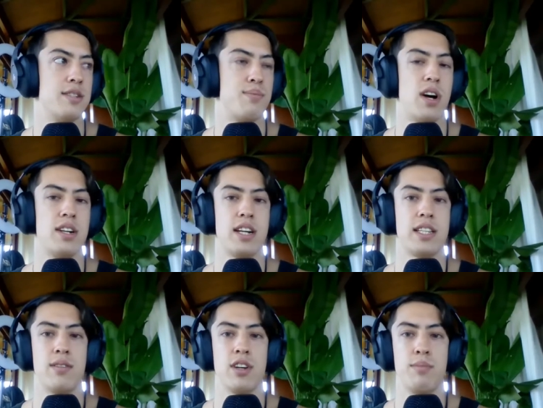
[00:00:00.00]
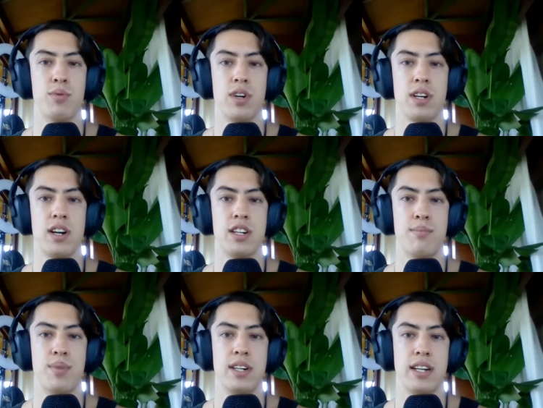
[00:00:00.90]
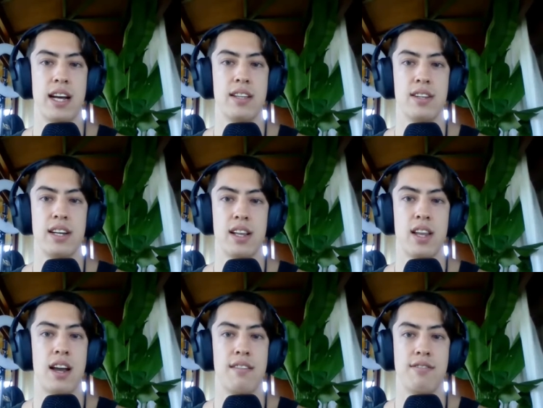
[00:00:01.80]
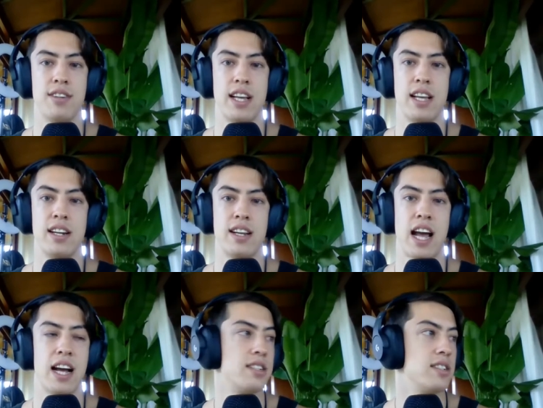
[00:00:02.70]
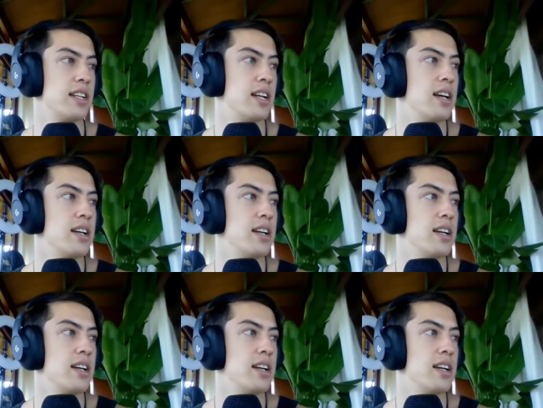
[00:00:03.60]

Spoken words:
project that we're going to be working on to bring together like a lot of different data and actually